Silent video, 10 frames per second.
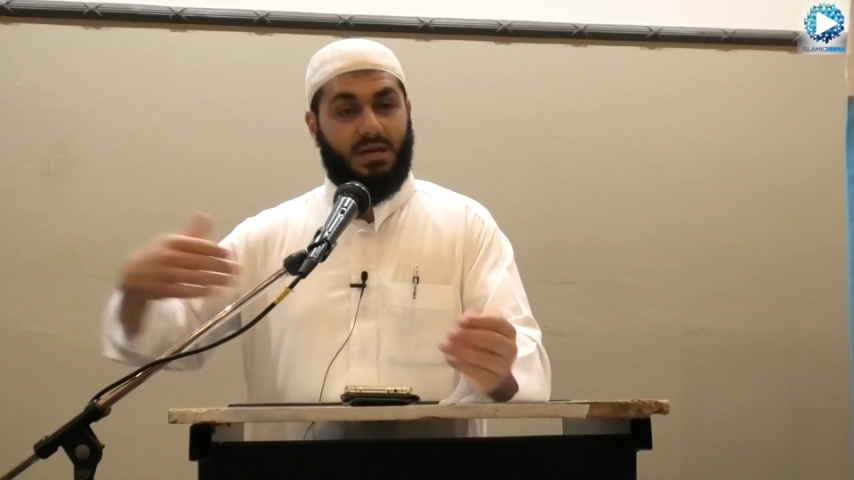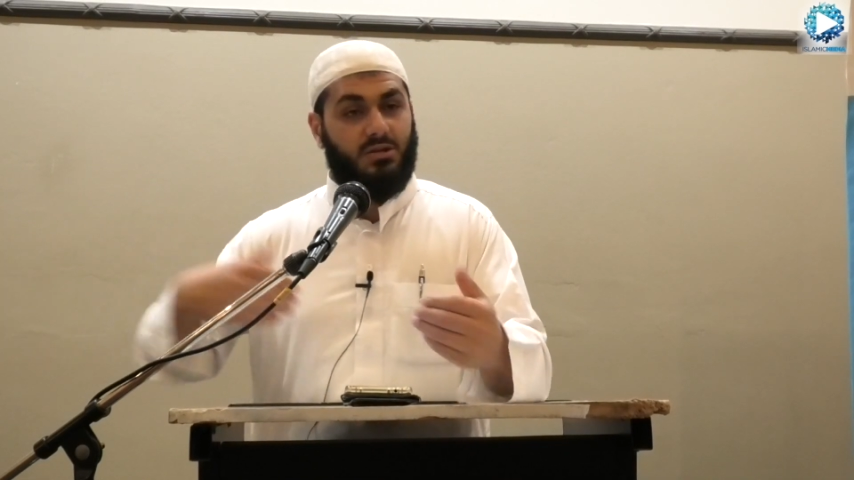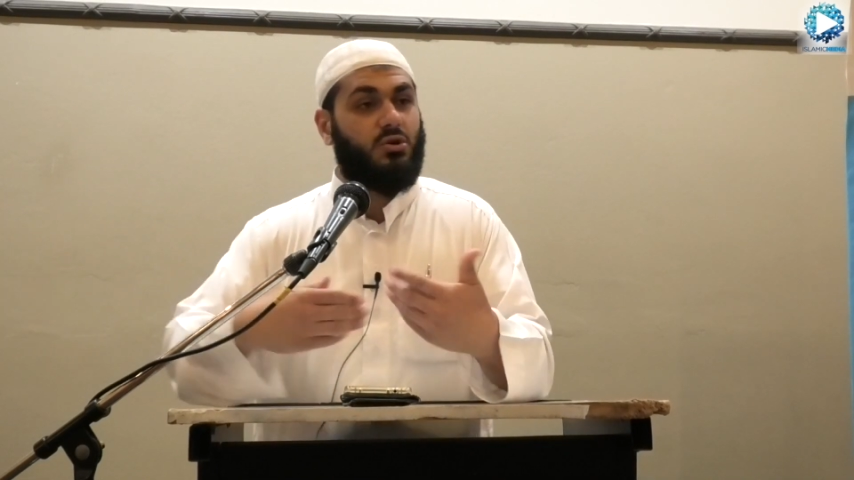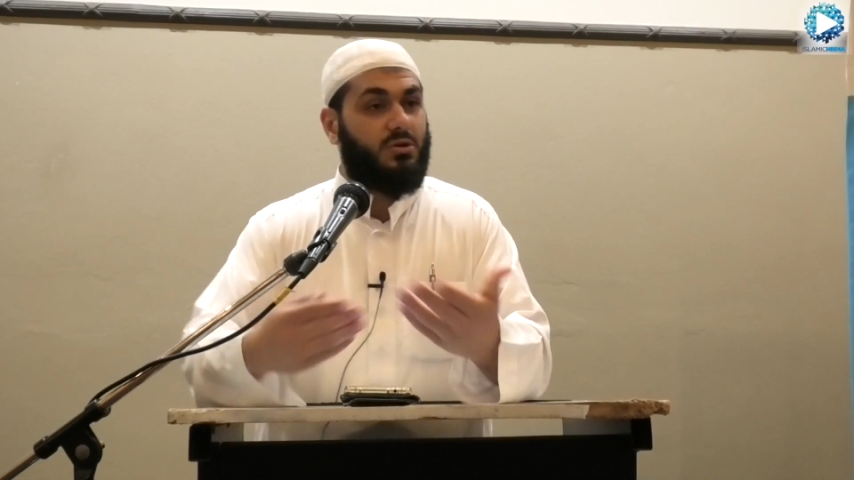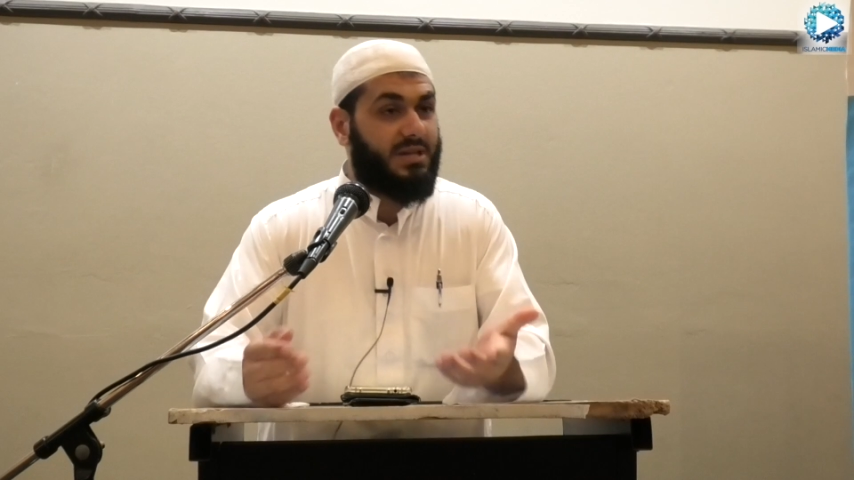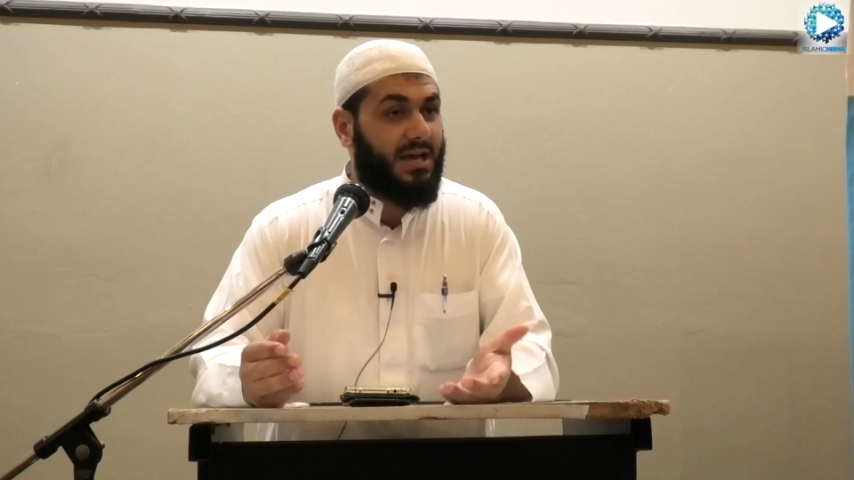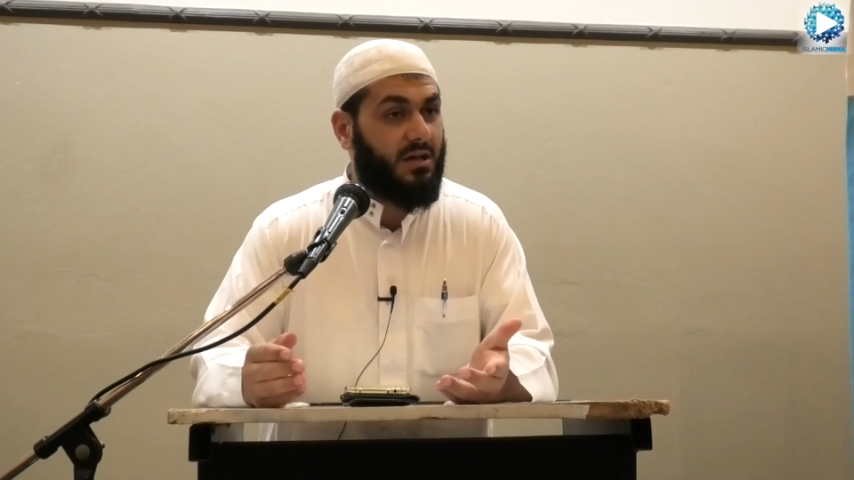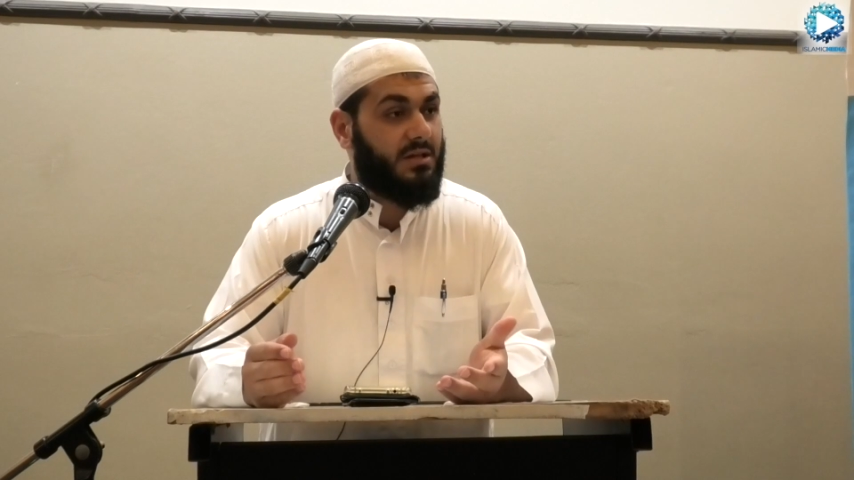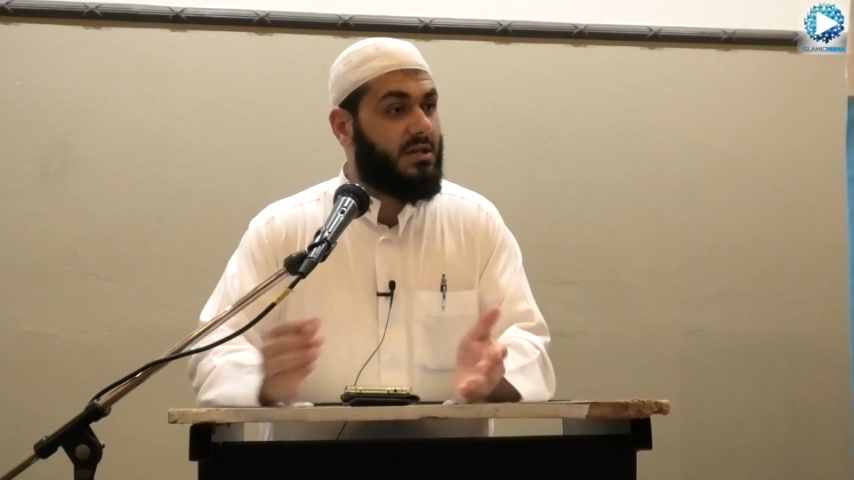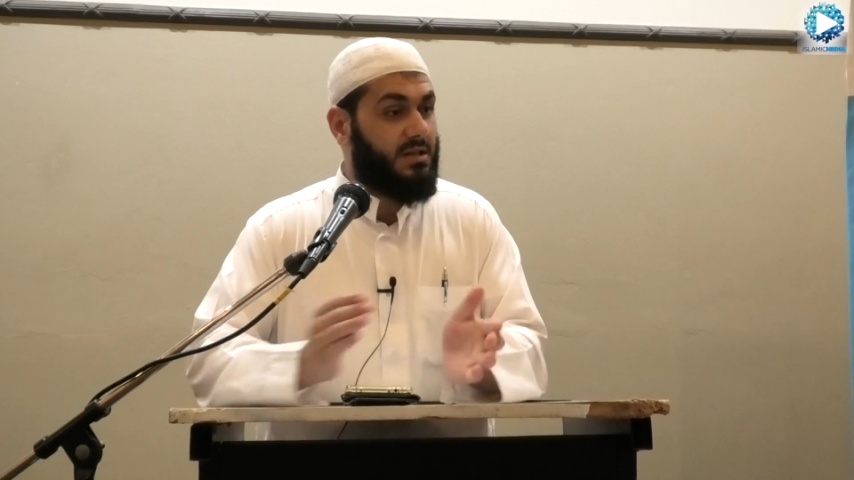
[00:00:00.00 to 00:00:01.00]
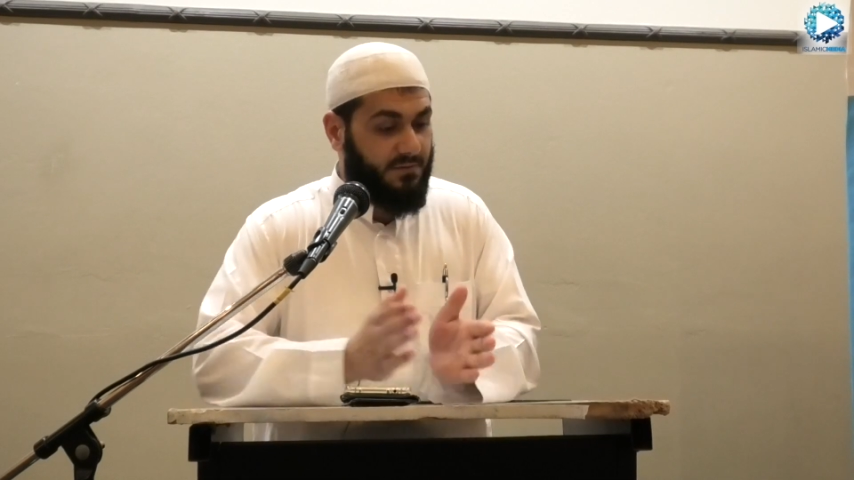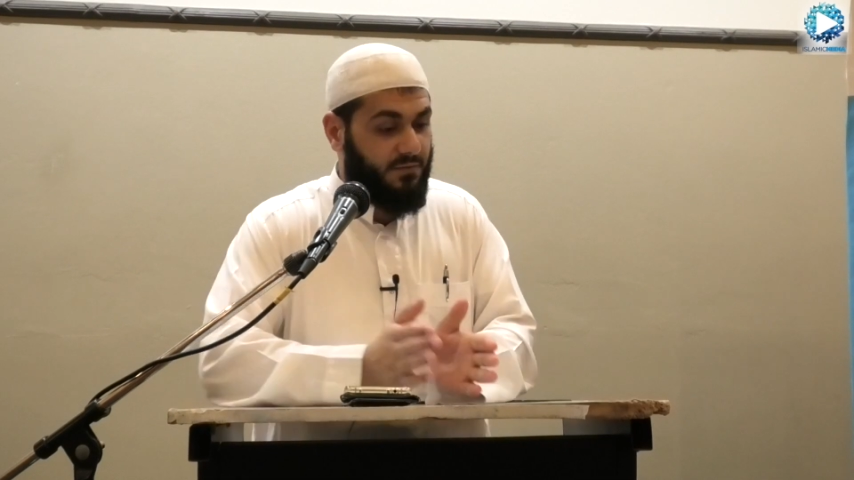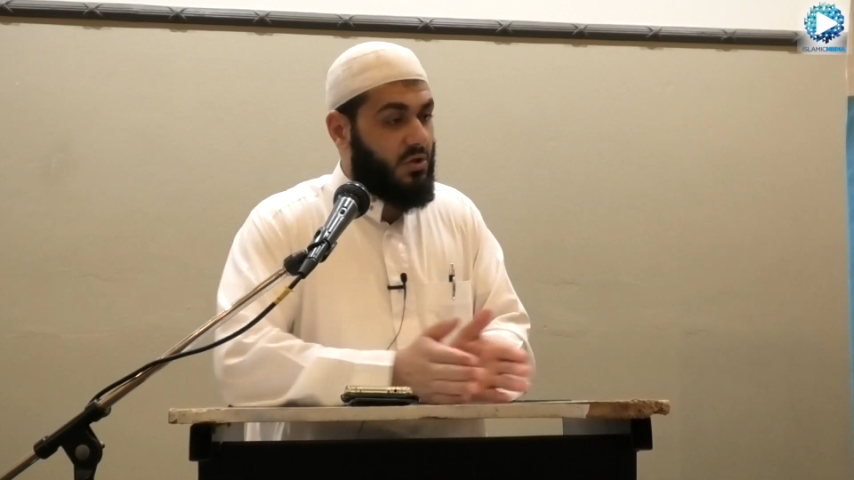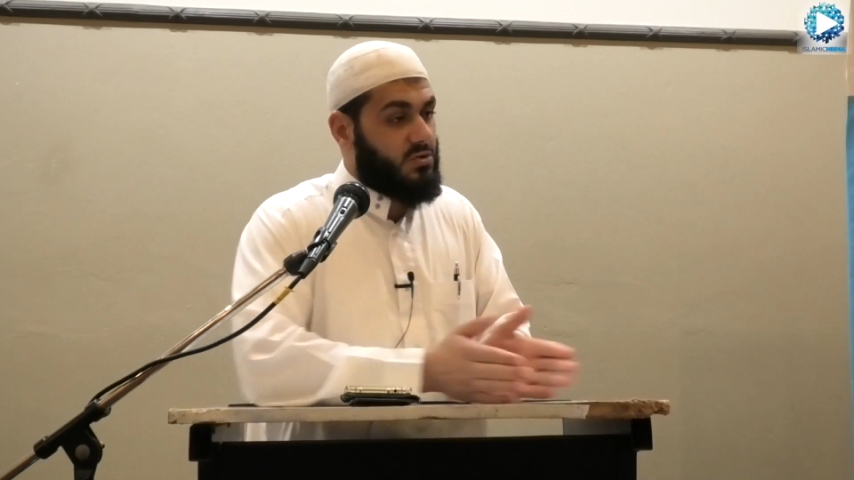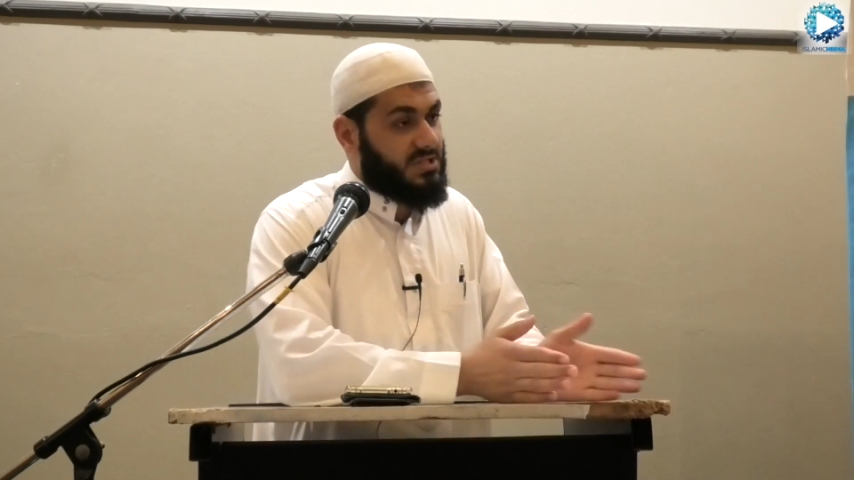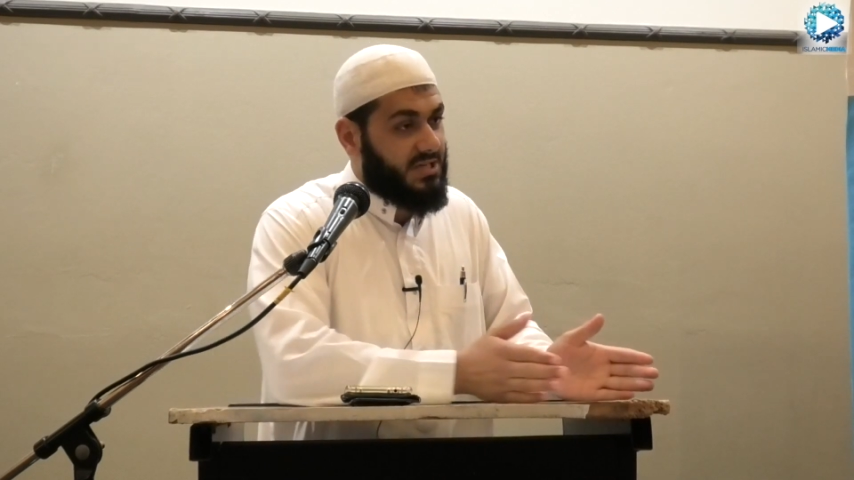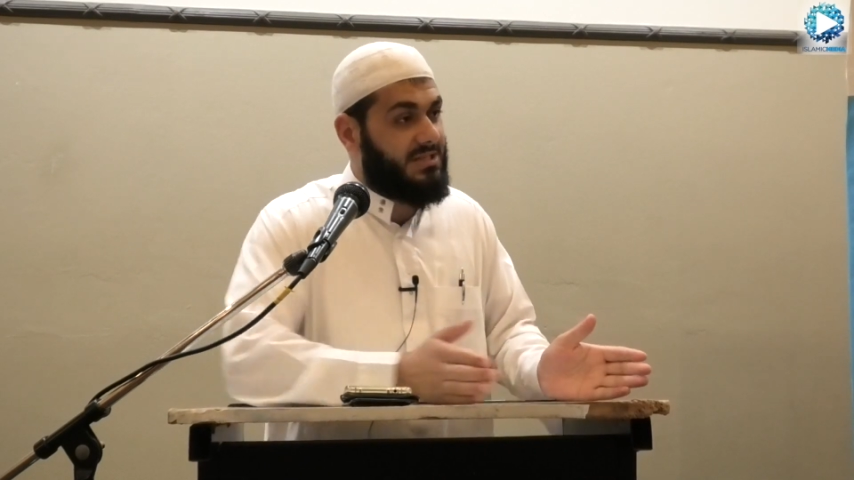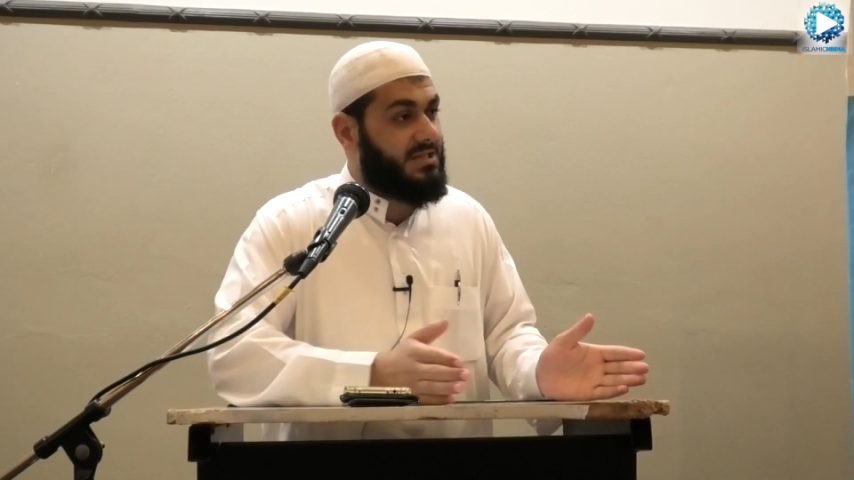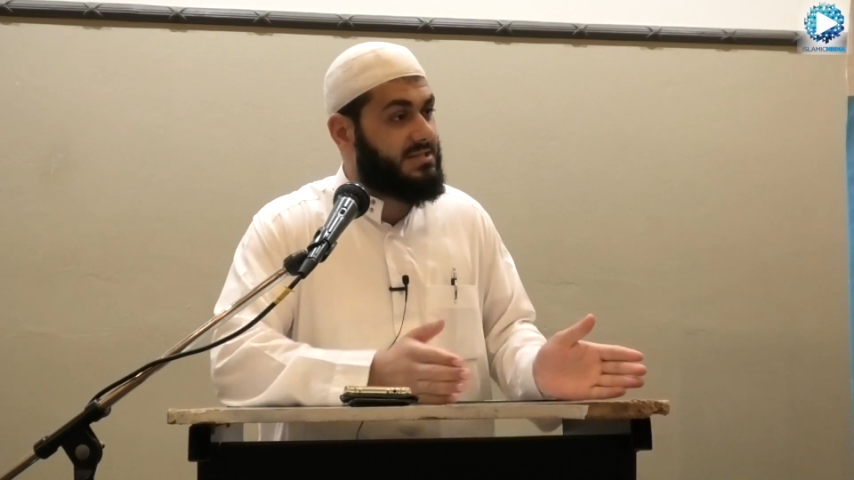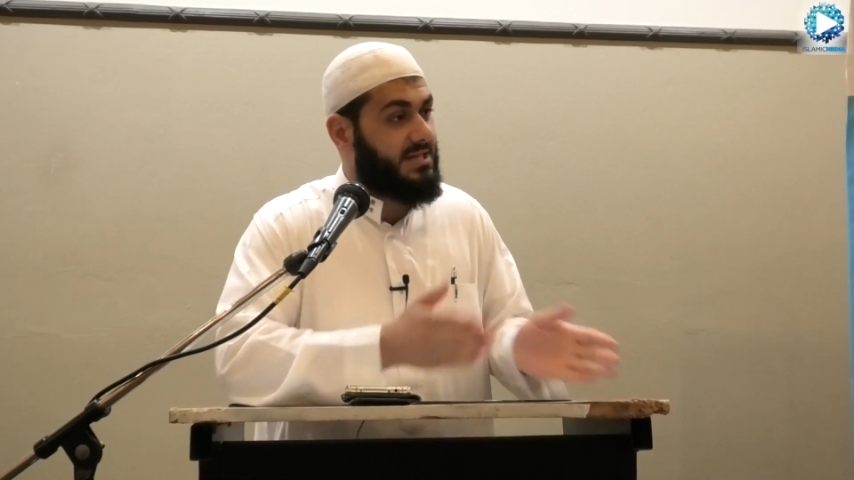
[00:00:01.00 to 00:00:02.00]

It turned out that for those 10 years,